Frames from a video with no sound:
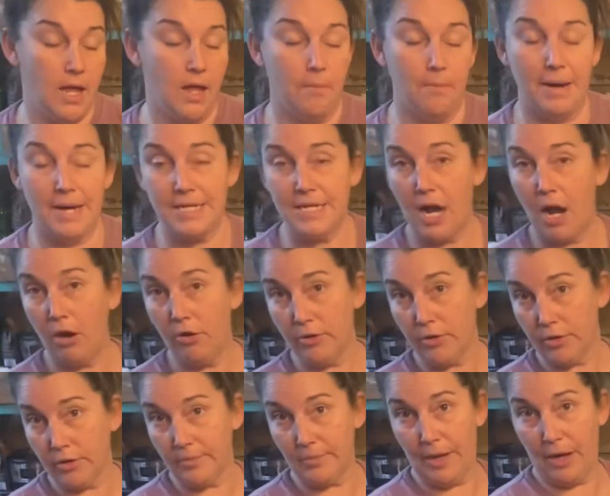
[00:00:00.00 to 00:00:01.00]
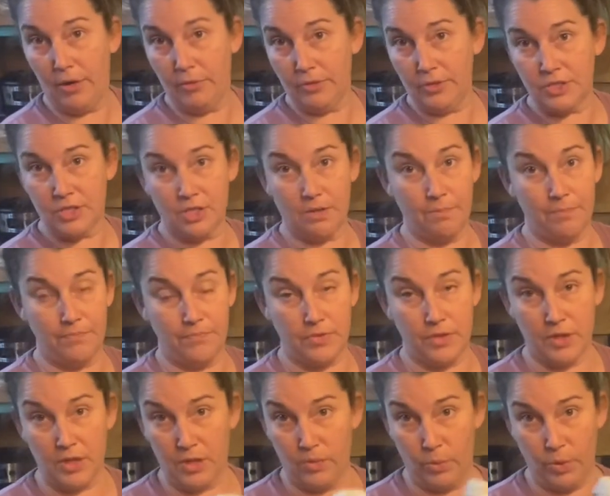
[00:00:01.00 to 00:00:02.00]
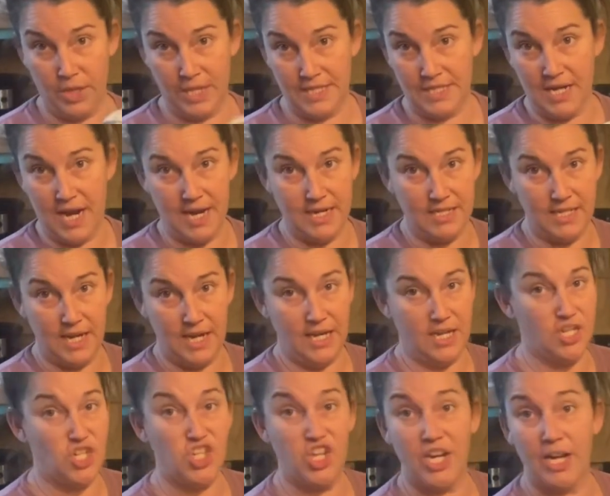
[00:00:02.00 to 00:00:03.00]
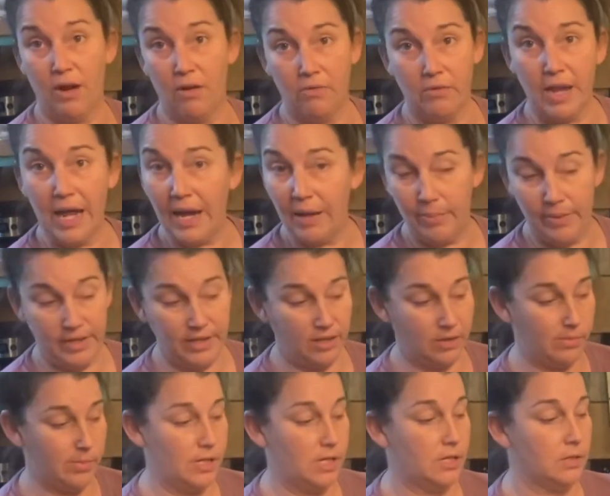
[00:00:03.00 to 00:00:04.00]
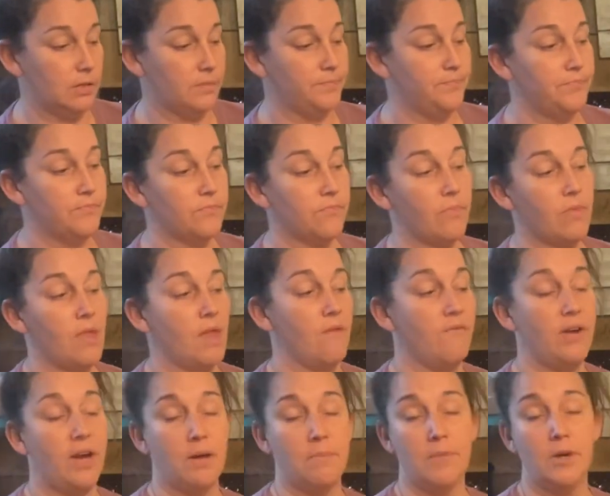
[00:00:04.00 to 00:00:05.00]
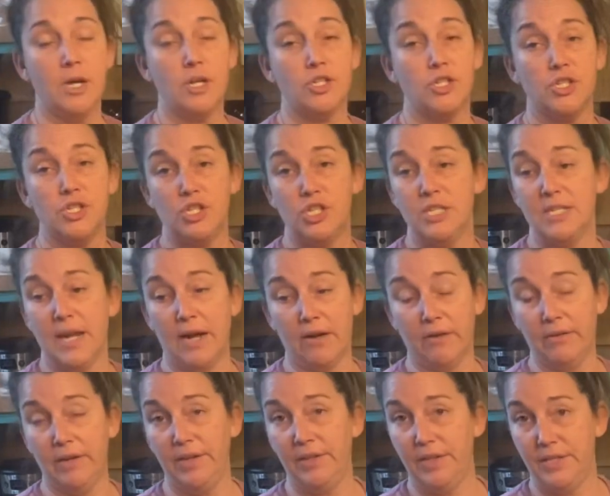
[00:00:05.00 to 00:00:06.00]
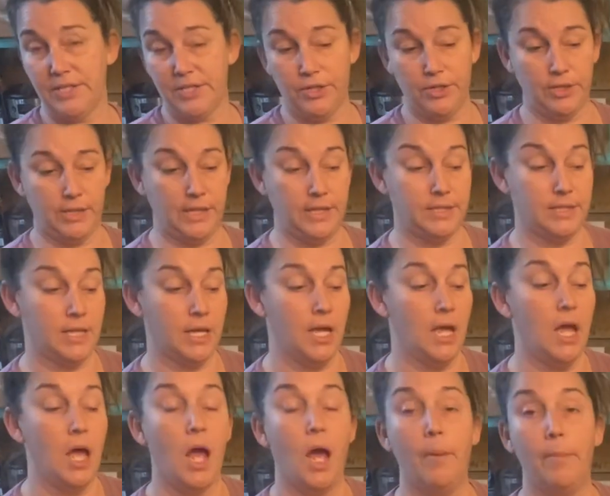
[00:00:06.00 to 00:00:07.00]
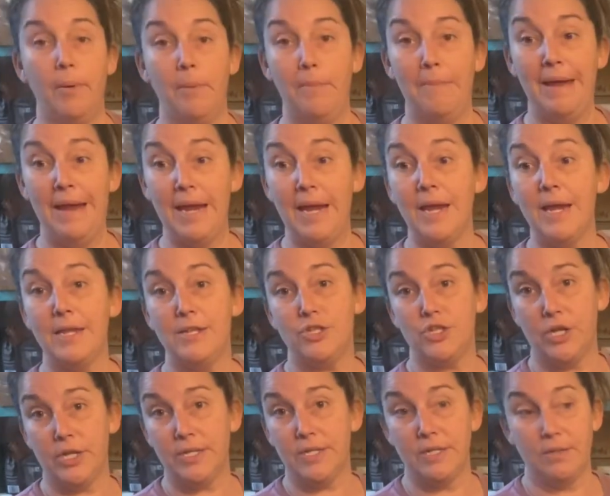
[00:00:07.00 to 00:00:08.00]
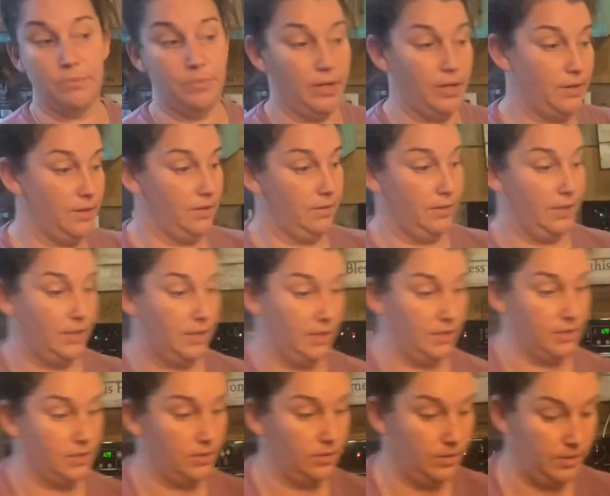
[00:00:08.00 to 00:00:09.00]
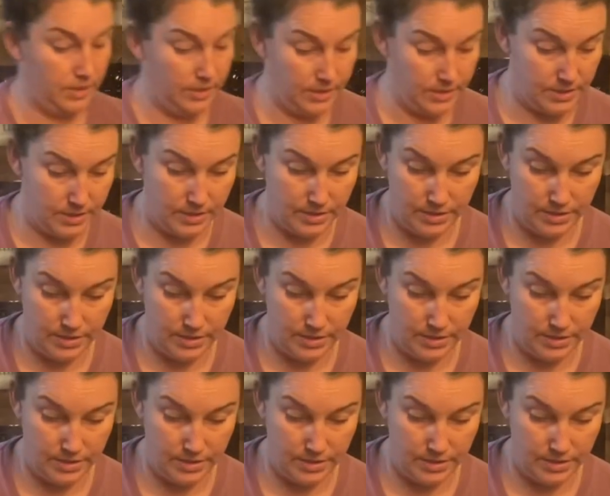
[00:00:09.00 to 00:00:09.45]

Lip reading: My daughter, my oldest, the one that's 19, she don't like peanut butter very much, and she's not going to eat these cookies. But me and Justin and Brody will eat these cookies.